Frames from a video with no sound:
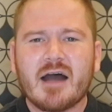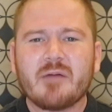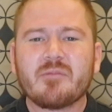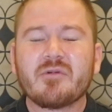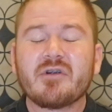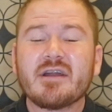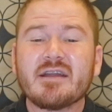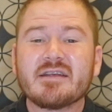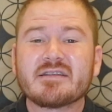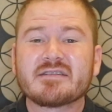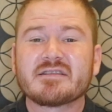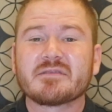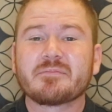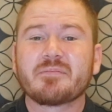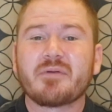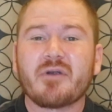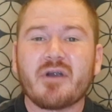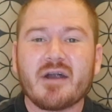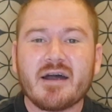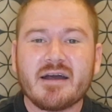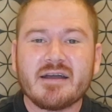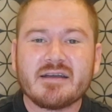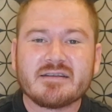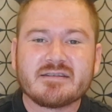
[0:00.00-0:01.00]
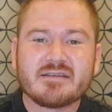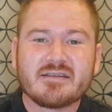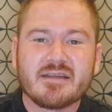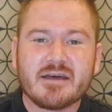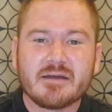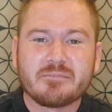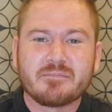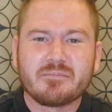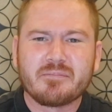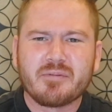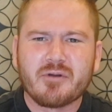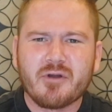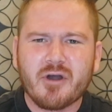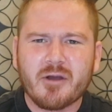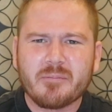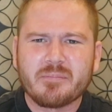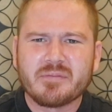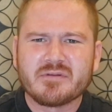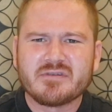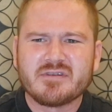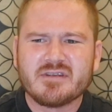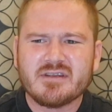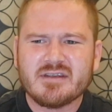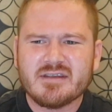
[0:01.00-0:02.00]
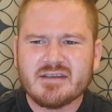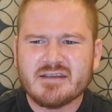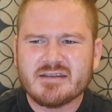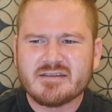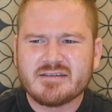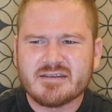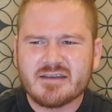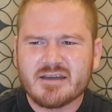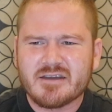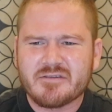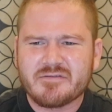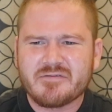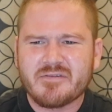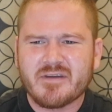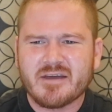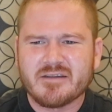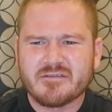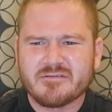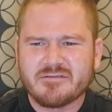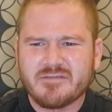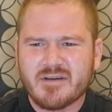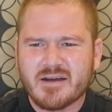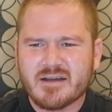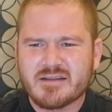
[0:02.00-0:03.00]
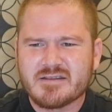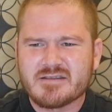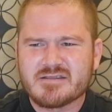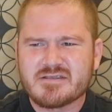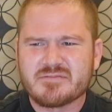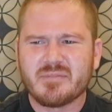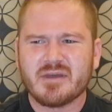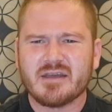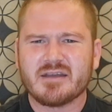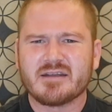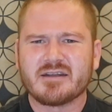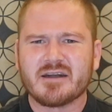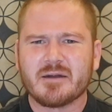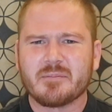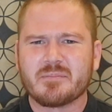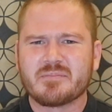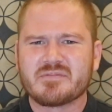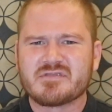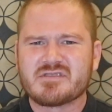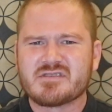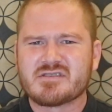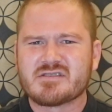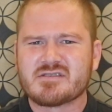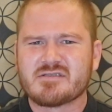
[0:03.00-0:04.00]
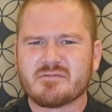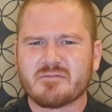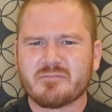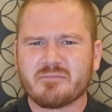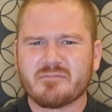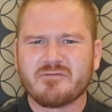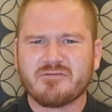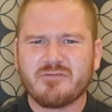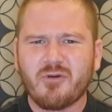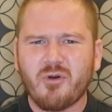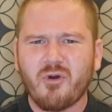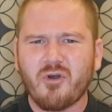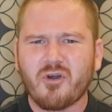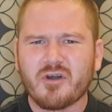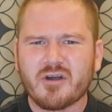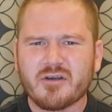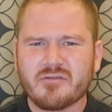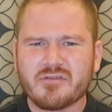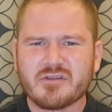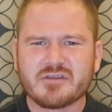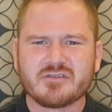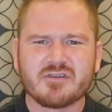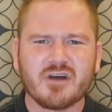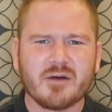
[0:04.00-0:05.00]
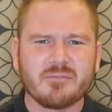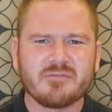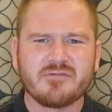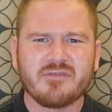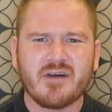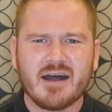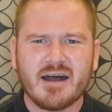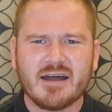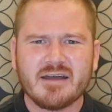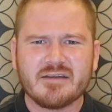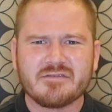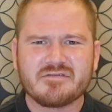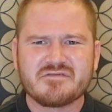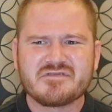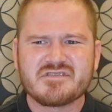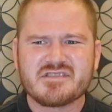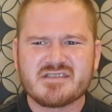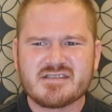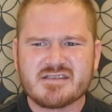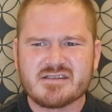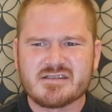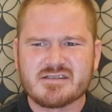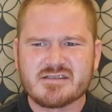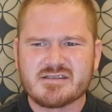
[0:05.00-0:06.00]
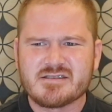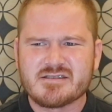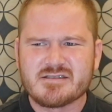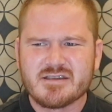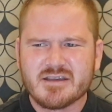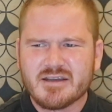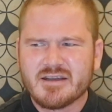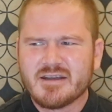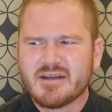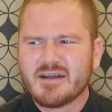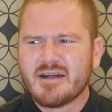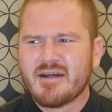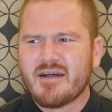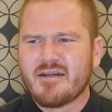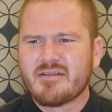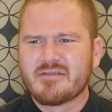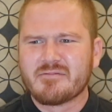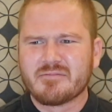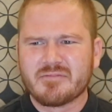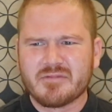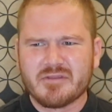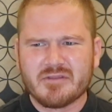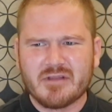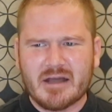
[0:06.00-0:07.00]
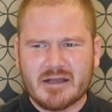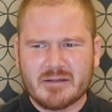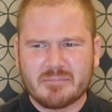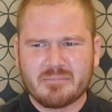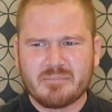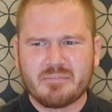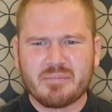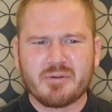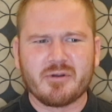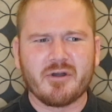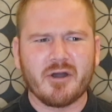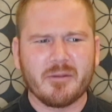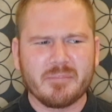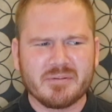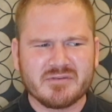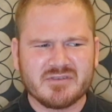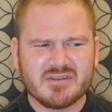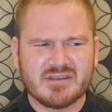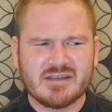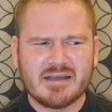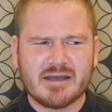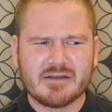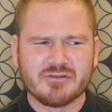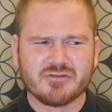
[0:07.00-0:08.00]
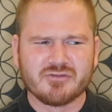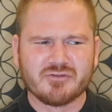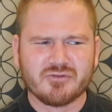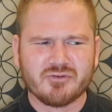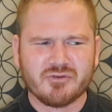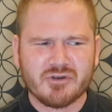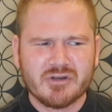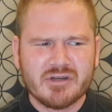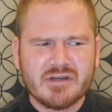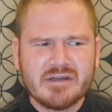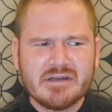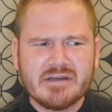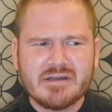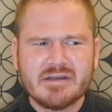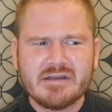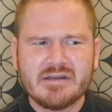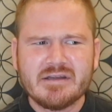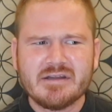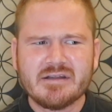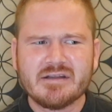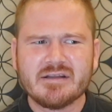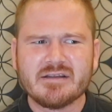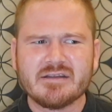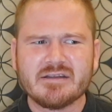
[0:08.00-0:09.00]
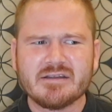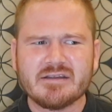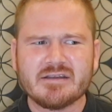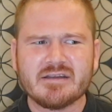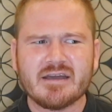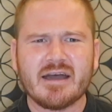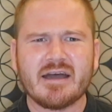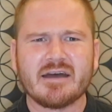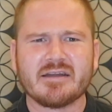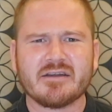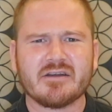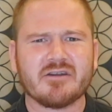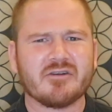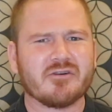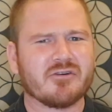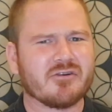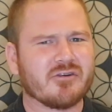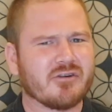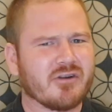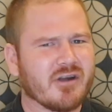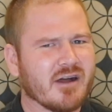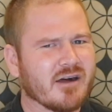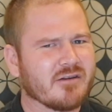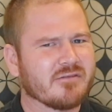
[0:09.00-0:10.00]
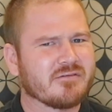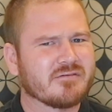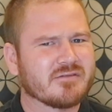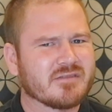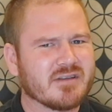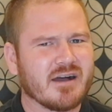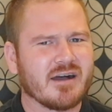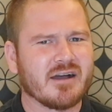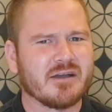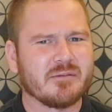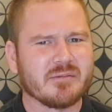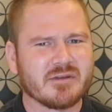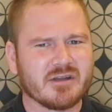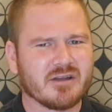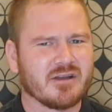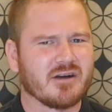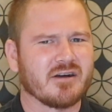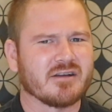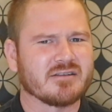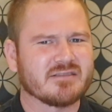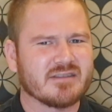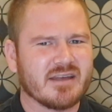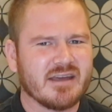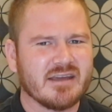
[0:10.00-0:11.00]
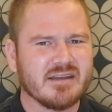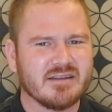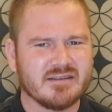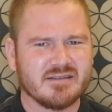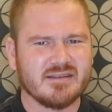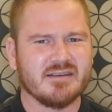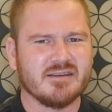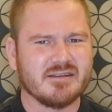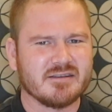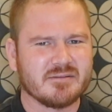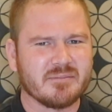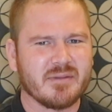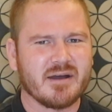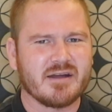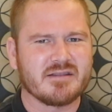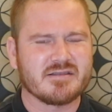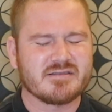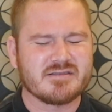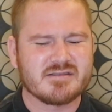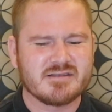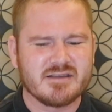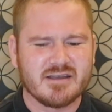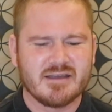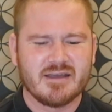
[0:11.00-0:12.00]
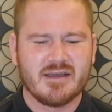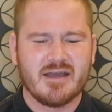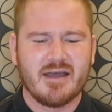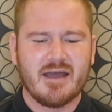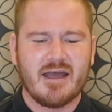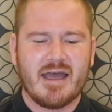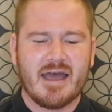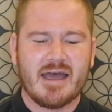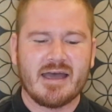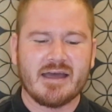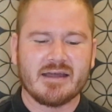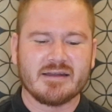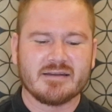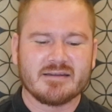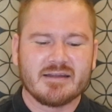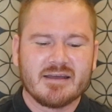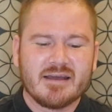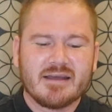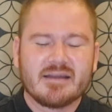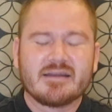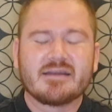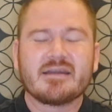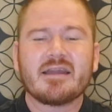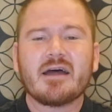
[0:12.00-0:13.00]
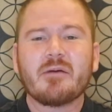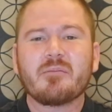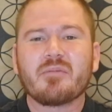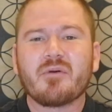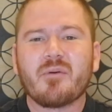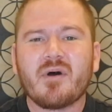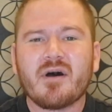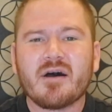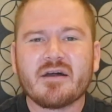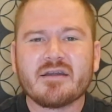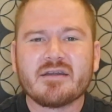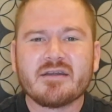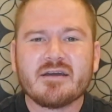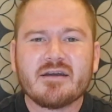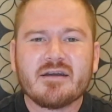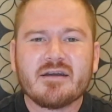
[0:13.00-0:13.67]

really surprised that property ETF and funds make up 4 of the top 5, since property has really had a rough time in the last 18 months. And number 1,